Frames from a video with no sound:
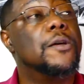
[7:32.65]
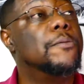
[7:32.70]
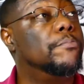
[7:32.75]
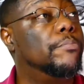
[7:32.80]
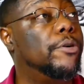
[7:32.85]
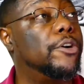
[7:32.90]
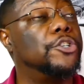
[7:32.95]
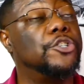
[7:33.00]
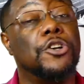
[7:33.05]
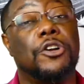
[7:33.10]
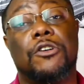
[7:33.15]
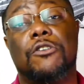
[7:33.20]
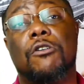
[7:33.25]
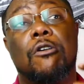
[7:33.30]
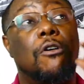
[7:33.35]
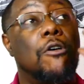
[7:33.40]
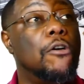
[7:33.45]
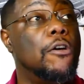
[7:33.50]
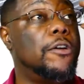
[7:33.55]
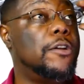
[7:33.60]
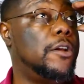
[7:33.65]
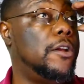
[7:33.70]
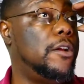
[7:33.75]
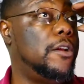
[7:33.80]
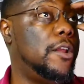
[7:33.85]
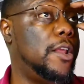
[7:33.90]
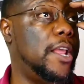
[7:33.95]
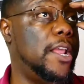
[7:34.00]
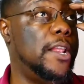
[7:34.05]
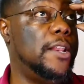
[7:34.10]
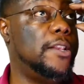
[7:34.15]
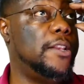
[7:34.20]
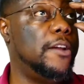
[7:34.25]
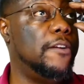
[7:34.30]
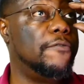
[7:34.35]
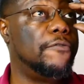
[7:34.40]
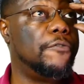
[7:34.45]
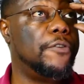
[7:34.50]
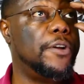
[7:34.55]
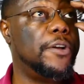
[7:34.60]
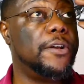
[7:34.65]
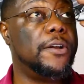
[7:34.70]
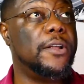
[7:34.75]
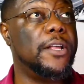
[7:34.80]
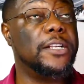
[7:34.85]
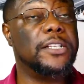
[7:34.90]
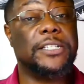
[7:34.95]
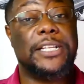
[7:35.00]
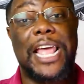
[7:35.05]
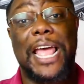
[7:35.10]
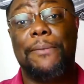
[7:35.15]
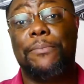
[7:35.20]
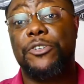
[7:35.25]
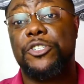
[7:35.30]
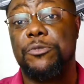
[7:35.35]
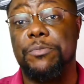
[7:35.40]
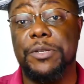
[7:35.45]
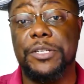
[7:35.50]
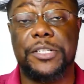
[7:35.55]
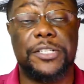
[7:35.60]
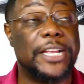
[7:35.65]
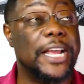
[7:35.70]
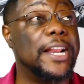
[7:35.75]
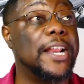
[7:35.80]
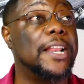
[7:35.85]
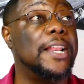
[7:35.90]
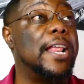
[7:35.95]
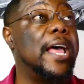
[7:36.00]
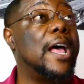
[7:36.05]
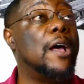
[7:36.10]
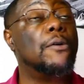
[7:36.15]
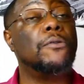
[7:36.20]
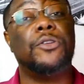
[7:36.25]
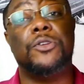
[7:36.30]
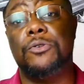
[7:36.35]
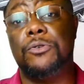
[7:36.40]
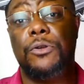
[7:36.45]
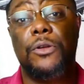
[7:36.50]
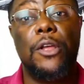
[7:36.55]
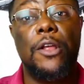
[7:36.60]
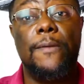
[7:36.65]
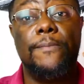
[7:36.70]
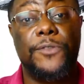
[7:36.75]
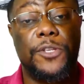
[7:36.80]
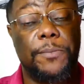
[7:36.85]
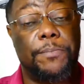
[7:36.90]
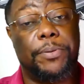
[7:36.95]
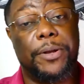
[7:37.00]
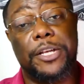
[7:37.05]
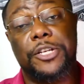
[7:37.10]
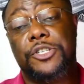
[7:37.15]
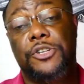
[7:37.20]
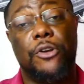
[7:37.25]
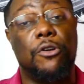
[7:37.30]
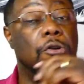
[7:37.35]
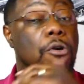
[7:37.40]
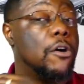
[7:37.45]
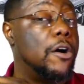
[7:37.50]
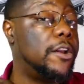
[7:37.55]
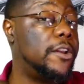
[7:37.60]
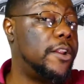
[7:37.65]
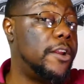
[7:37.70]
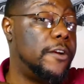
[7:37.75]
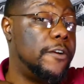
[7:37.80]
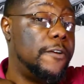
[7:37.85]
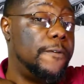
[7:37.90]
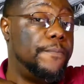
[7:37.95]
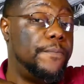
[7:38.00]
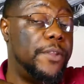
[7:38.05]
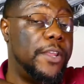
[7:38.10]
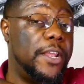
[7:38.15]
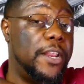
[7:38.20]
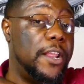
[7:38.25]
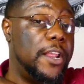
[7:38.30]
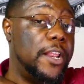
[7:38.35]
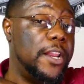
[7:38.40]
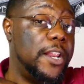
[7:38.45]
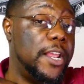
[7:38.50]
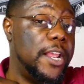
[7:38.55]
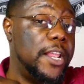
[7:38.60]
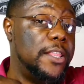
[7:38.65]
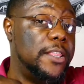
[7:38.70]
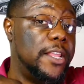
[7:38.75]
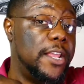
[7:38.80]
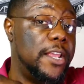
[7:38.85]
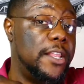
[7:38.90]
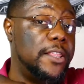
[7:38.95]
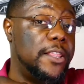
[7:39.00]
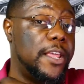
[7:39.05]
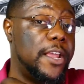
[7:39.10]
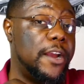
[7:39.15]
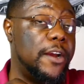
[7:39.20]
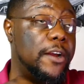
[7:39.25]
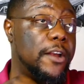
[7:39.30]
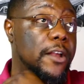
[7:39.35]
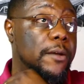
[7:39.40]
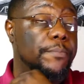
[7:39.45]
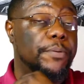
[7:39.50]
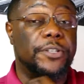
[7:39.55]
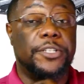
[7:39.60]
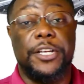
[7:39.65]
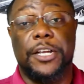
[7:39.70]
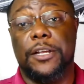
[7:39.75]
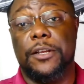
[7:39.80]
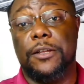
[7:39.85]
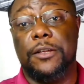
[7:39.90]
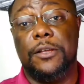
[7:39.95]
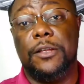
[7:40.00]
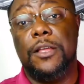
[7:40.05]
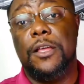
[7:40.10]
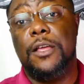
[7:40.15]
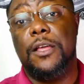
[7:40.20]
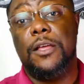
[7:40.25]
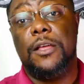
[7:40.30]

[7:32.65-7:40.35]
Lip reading: Put your card in different establishments that allow you to place your card there in their particular